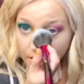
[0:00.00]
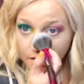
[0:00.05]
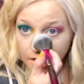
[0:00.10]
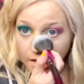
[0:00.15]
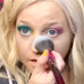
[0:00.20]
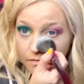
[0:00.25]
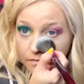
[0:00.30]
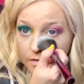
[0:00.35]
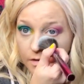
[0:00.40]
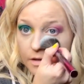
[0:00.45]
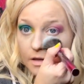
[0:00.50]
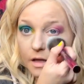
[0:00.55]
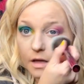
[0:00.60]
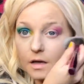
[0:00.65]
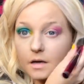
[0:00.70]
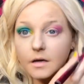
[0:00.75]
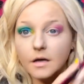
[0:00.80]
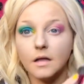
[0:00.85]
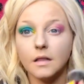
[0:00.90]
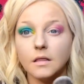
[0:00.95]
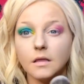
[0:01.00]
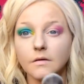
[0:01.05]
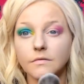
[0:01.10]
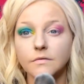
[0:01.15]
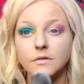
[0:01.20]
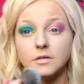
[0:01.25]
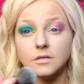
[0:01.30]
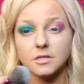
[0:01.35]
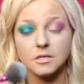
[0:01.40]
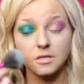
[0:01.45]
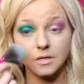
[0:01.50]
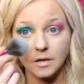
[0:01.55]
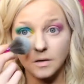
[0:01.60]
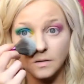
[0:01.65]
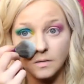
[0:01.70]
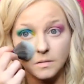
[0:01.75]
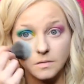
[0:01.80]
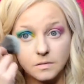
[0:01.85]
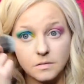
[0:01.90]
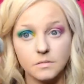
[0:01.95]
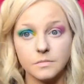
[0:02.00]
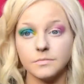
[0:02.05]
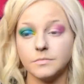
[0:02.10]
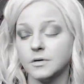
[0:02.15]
I love it, Locke. I love this song,